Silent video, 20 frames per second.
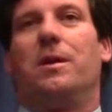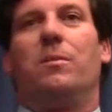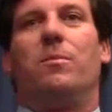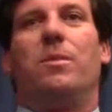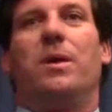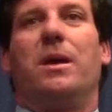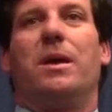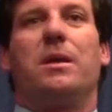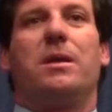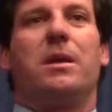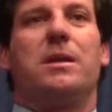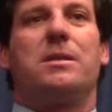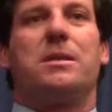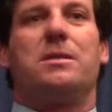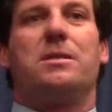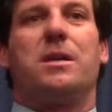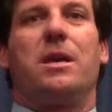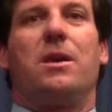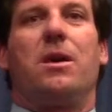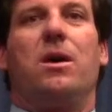being, as I
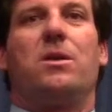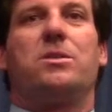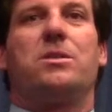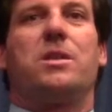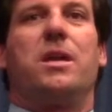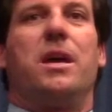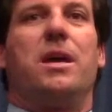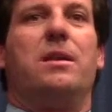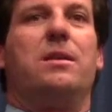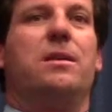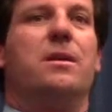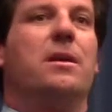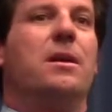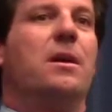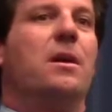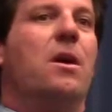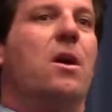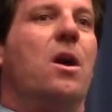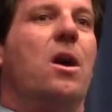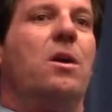said, all-state,
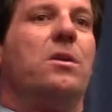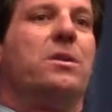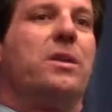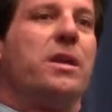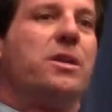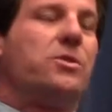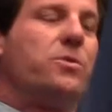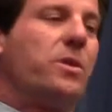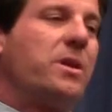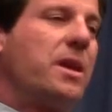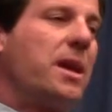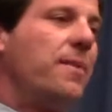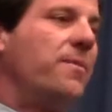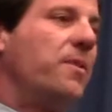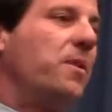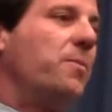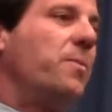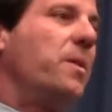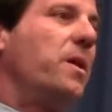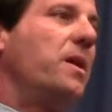all-district
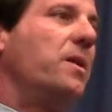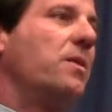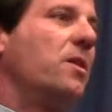MVP.